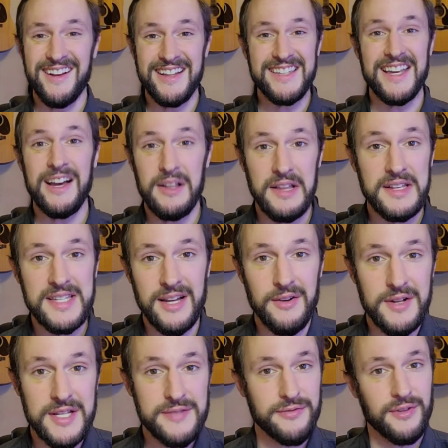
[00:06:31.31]
That's
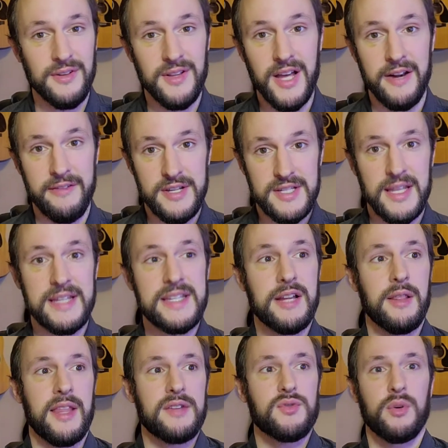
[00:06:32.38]
how it is for a lot of us.
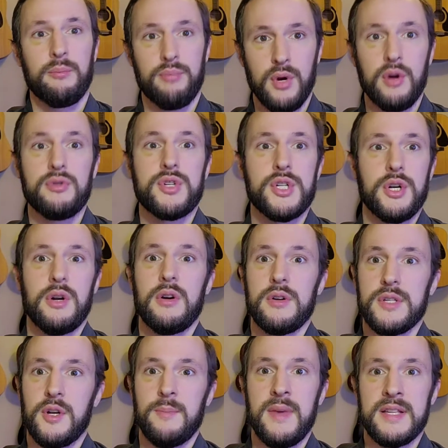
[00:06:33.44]
That's what
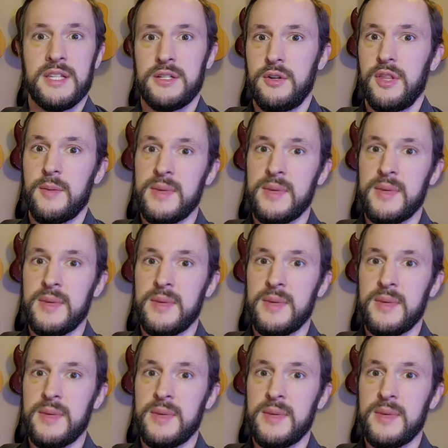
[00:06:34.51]
brochures are meant to do.